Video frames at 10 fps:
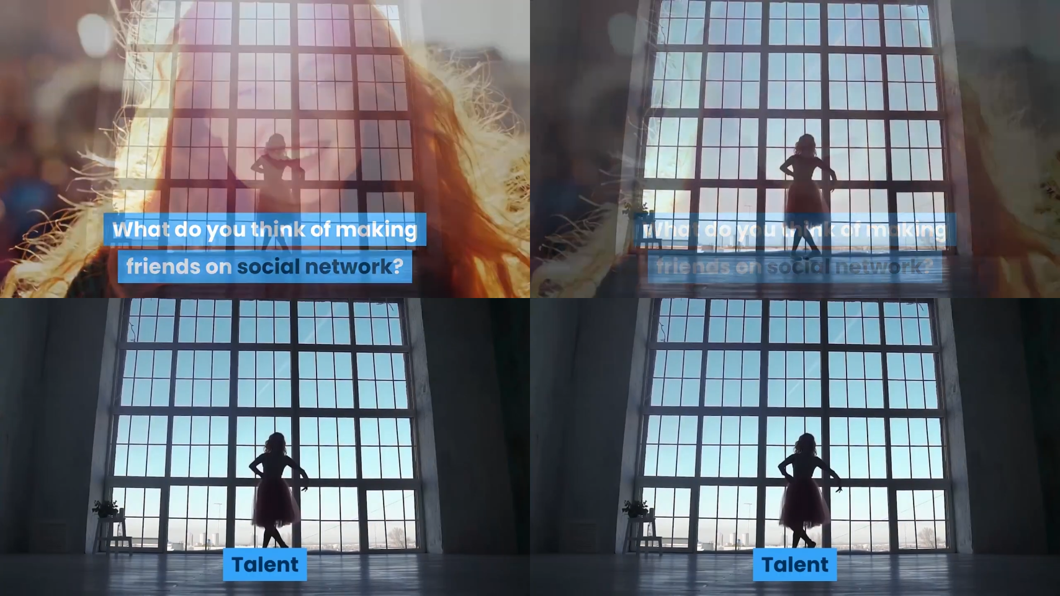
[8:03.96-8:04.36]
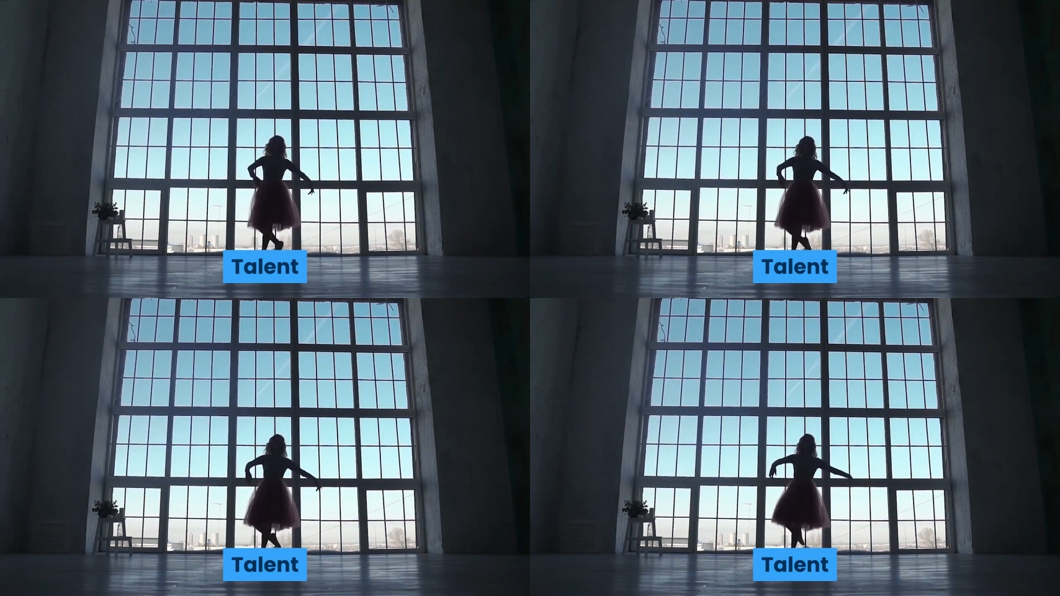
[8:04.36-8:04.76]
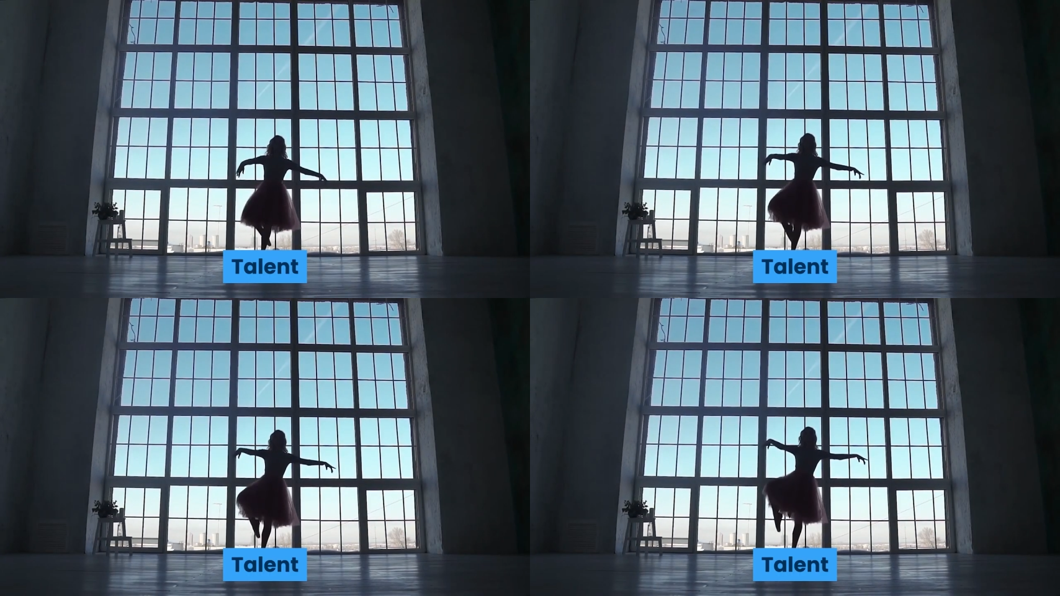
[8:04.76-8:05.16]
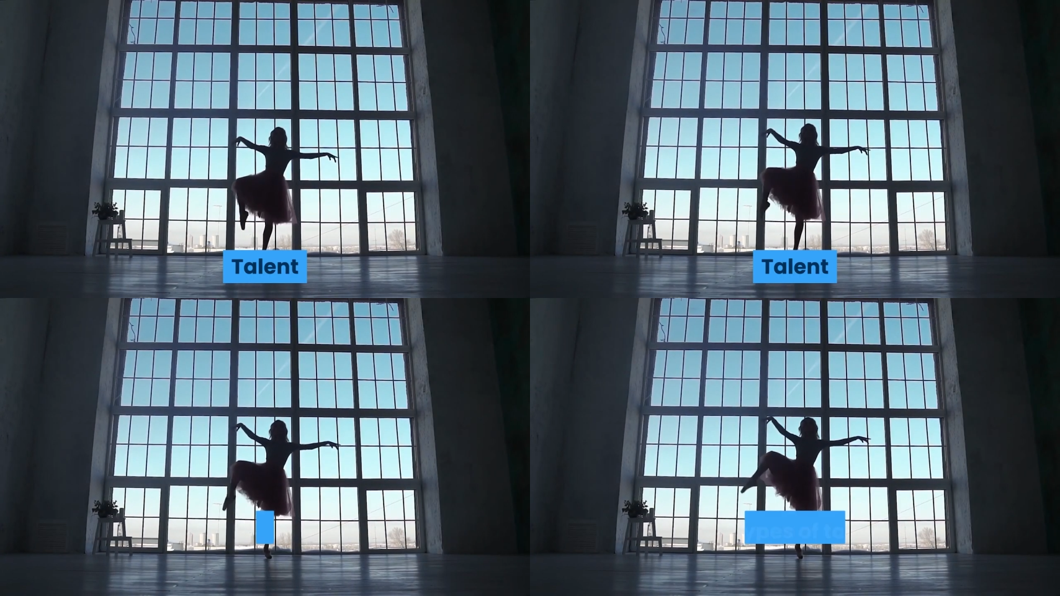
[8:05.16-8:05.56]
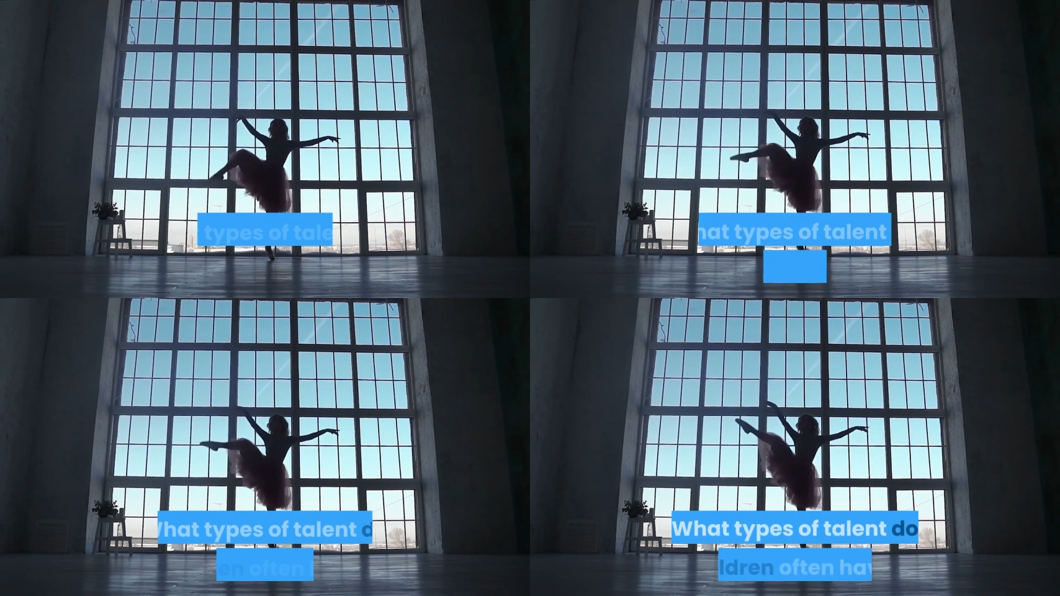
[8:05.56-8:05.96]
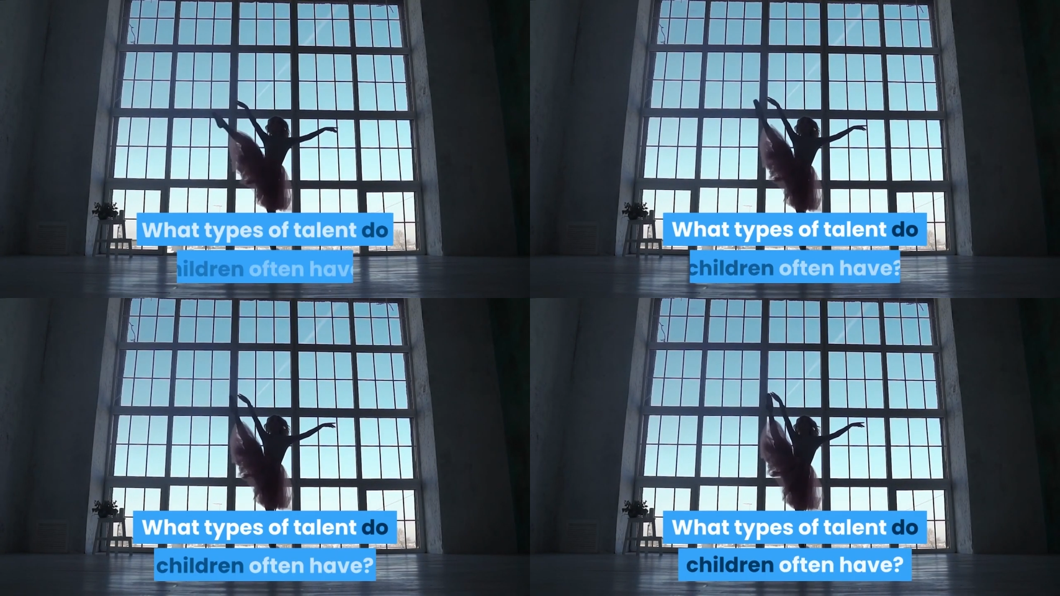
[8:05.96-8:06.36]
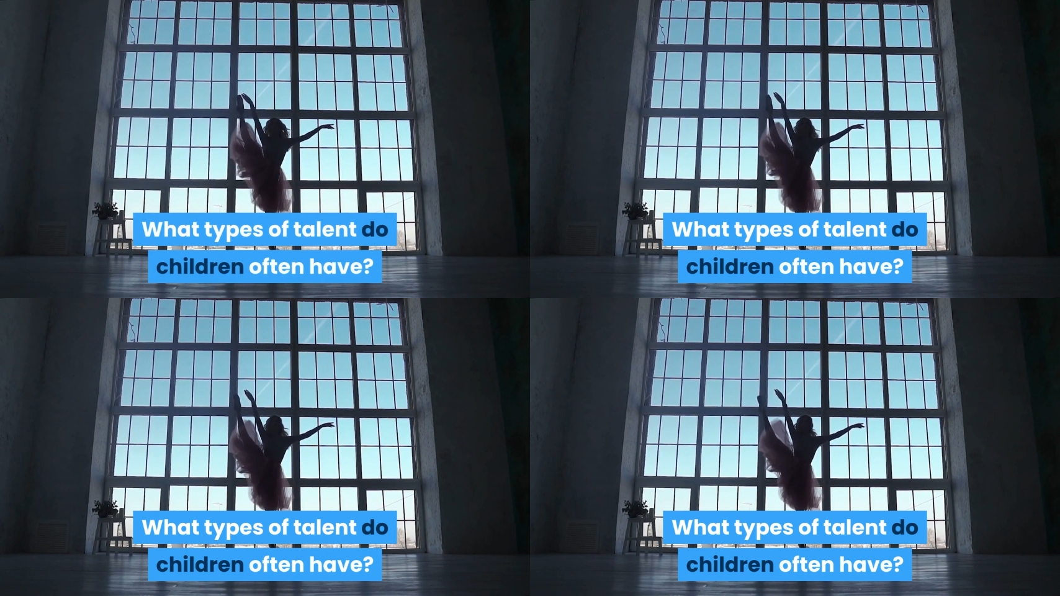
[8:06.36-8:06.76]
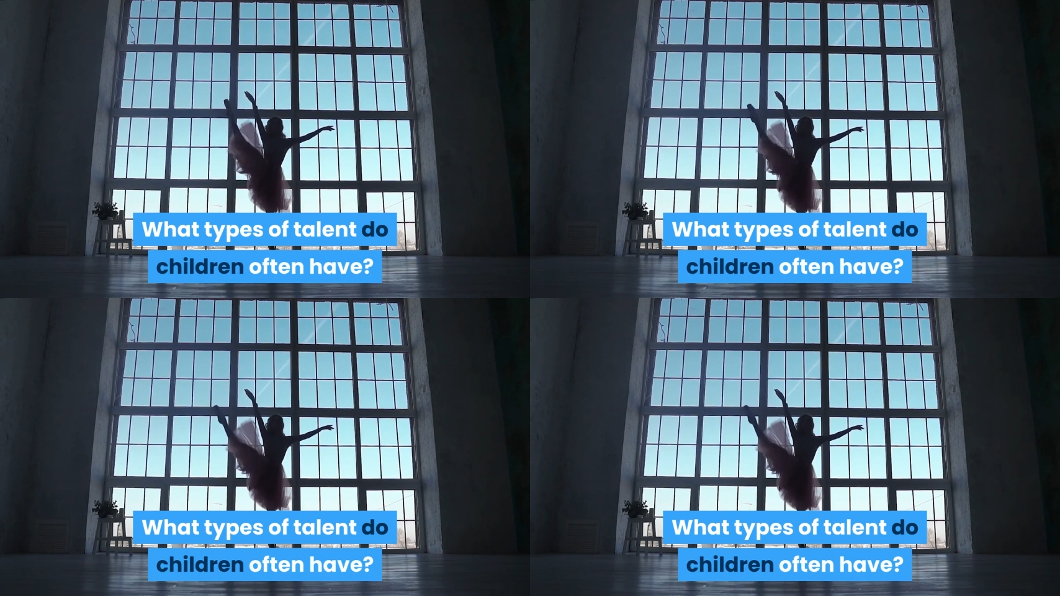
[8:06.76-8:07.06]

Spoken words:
[unreadable: no face in view]